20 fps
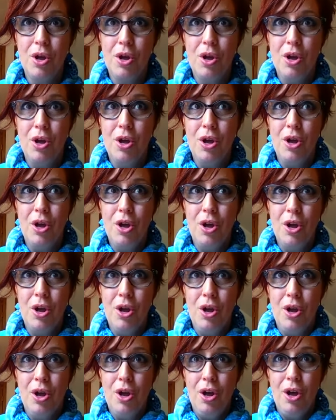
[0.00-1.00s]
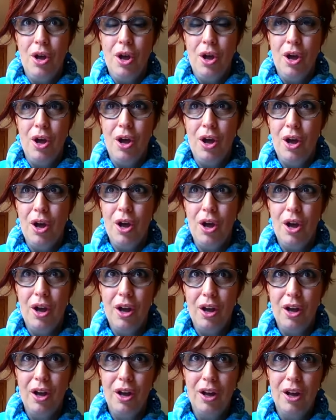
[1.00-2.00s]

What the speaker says: (silence)